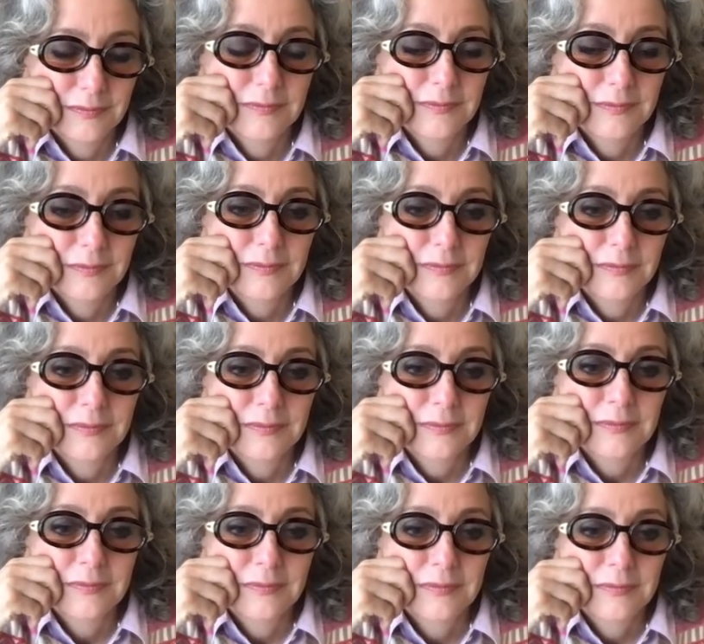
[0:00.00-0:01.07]

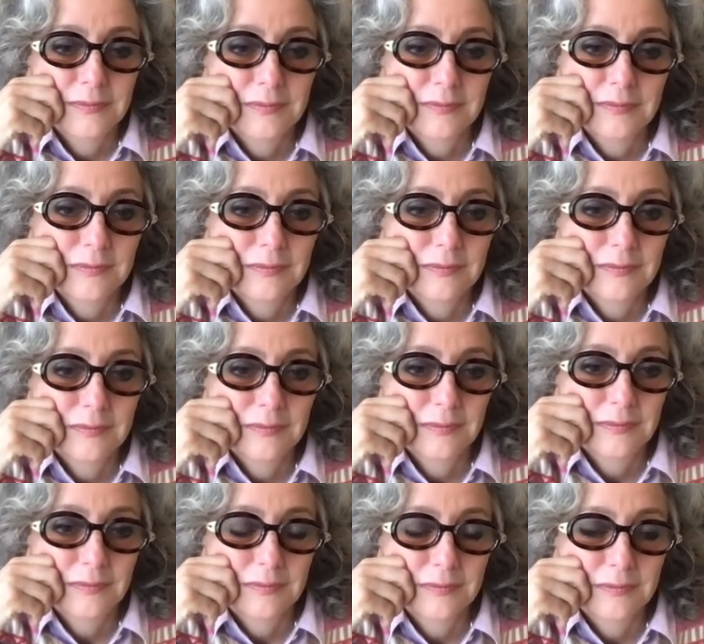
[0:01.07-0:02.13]

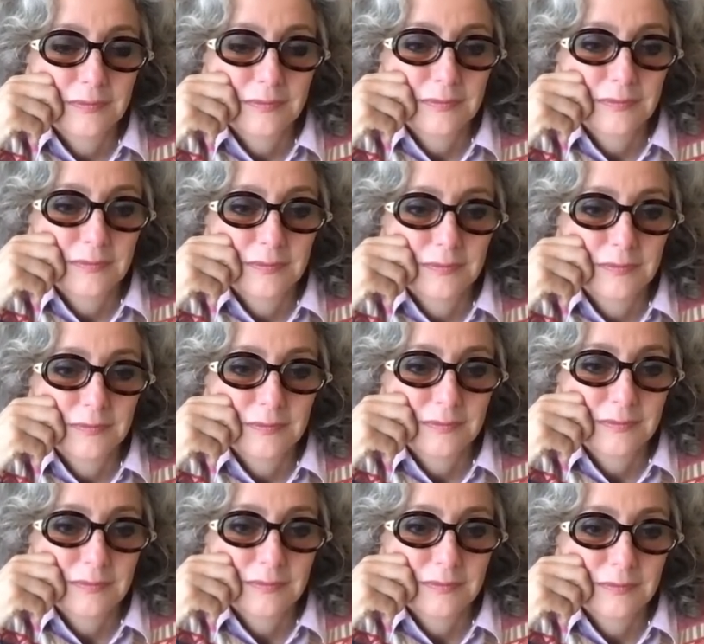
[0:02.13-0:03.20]

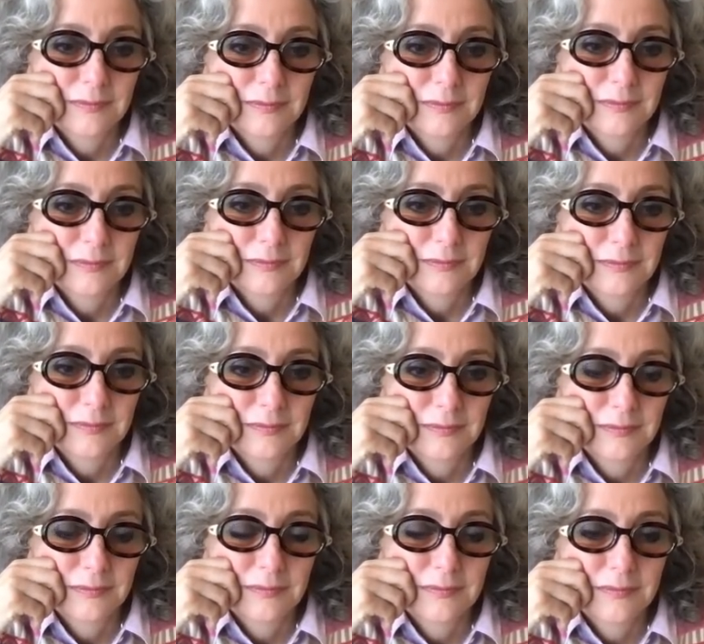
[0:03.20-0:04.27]

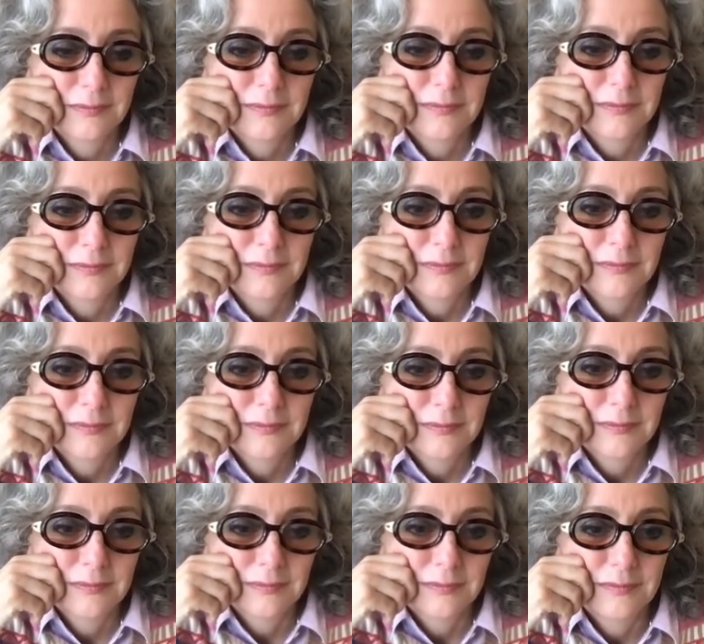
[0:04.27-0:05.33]

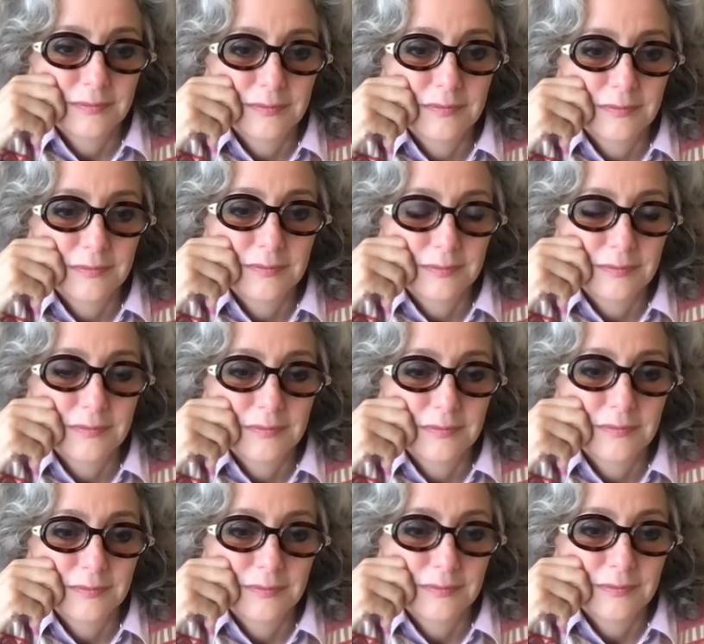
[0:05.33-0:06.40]

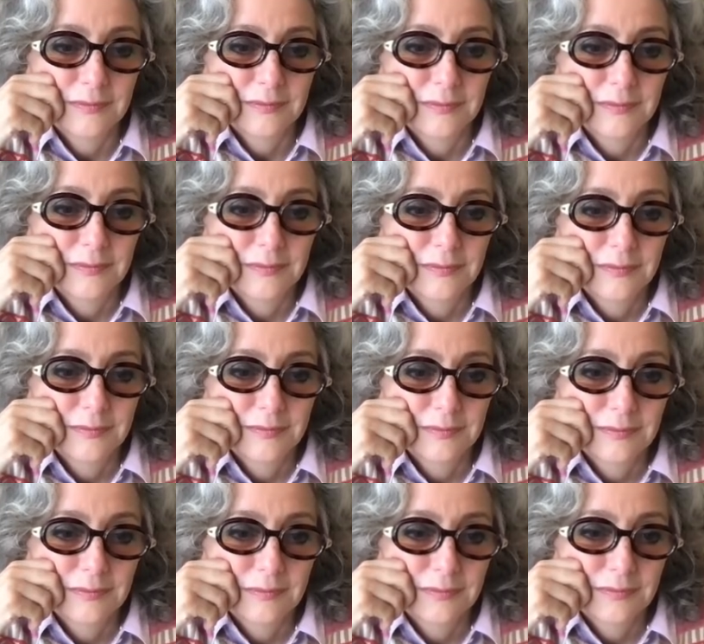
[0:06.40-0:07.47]

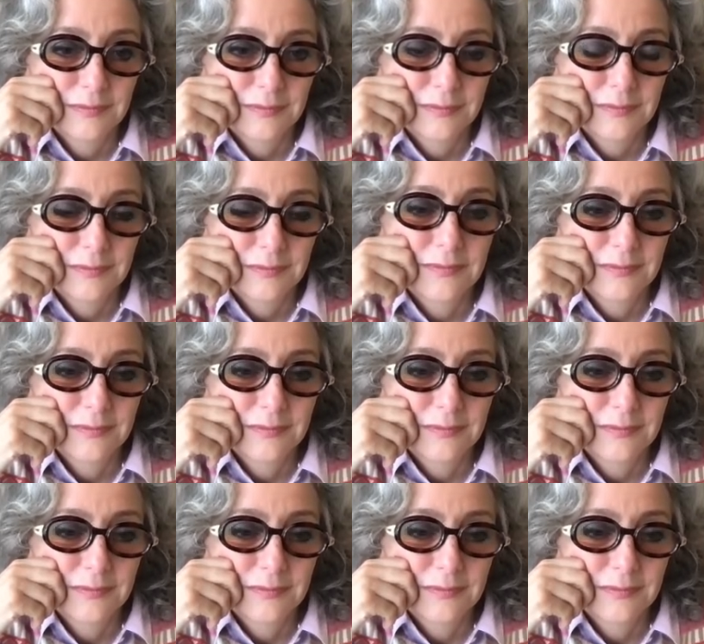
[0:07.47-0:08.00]
[no speech]